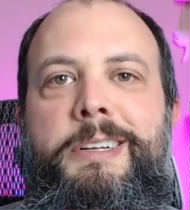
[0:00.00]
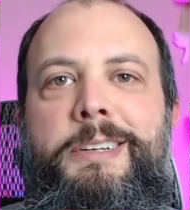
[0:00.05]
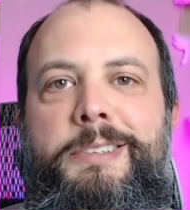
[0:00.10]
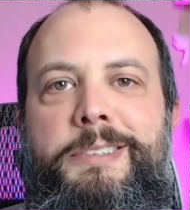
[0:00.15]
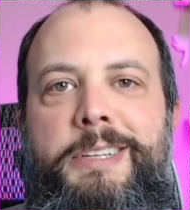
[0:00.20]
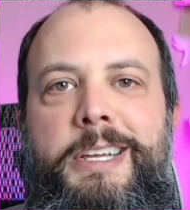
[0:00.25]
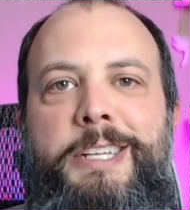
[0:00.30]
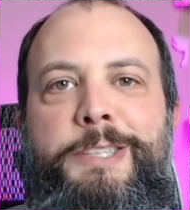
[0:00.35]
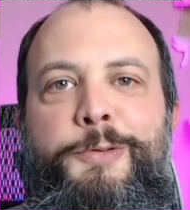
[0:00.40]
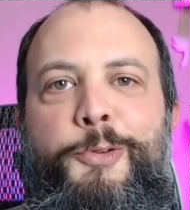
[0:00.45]

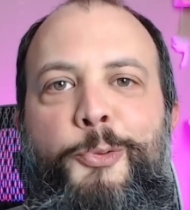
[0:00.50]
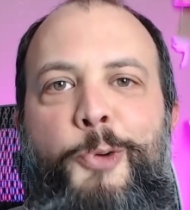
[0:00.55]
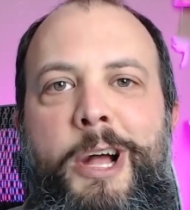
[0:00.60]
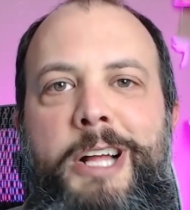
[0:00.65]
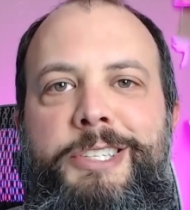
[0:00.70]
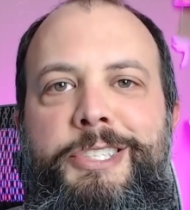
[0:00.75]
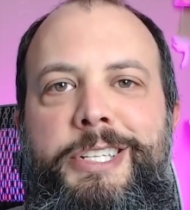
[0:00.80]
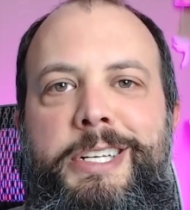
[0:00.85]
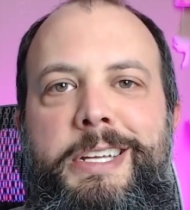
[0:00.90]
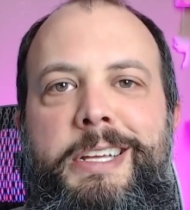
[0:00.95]
Thanks for
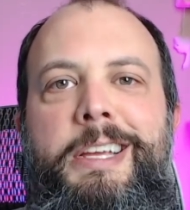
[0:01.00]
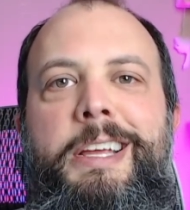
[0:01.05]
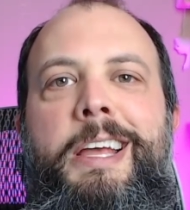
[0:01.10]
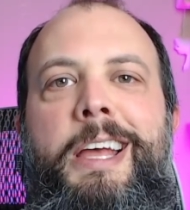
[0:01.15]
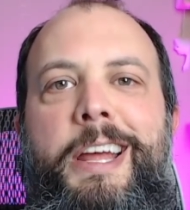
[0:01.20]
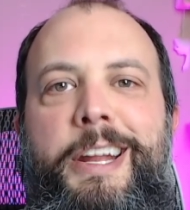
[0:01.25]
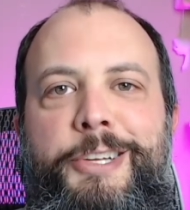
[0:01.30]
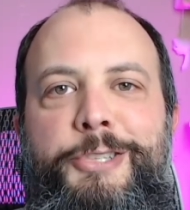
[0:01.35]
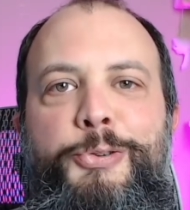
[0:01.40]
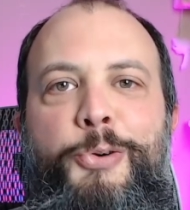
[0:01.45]
watching,
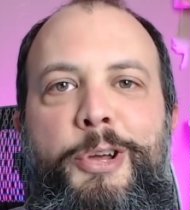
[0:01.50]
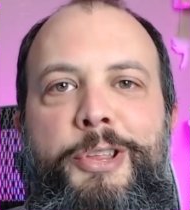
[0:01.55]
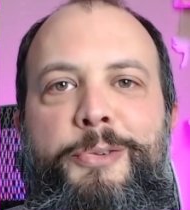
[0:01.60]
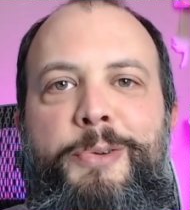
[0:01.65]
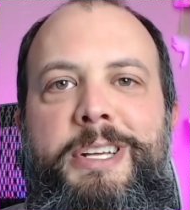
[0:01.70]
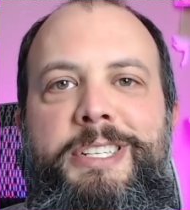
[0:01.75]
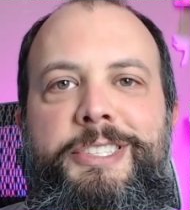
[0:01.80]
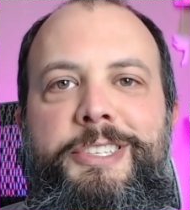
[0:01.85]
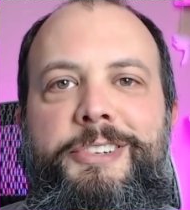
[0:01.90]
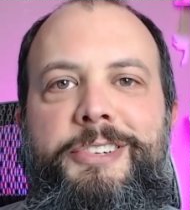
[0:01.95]
and enjoy the
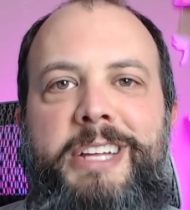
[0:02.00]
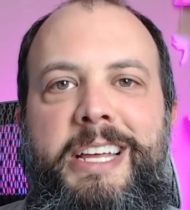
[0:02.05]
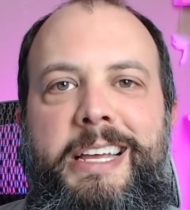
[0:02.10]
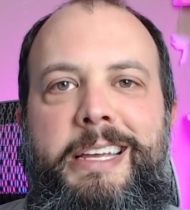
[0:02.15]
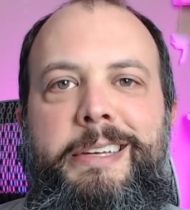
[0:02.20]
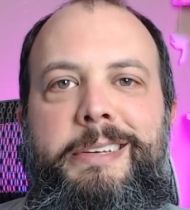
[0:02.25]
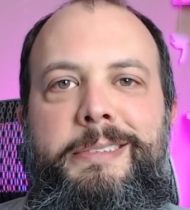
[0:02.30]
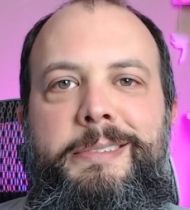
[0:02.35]
rest of your day.